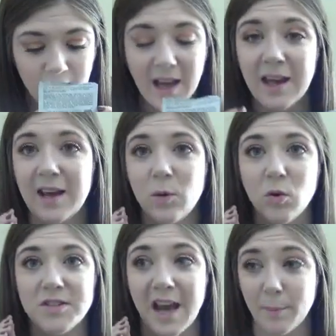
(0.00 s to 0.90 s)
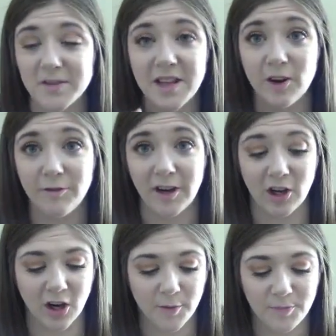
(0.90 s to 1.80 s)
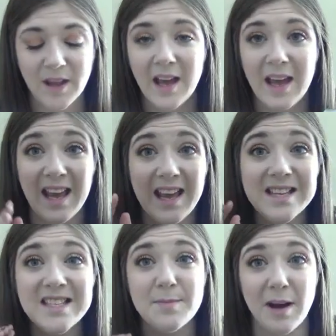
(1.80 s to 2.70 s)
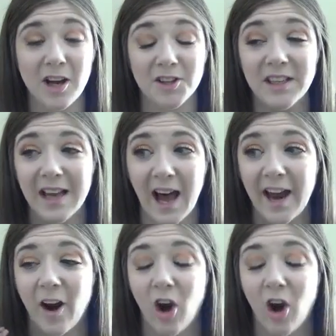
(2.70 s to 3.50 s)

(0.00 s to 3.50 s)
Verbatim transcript: And it was apple cider vinegar. It smelled god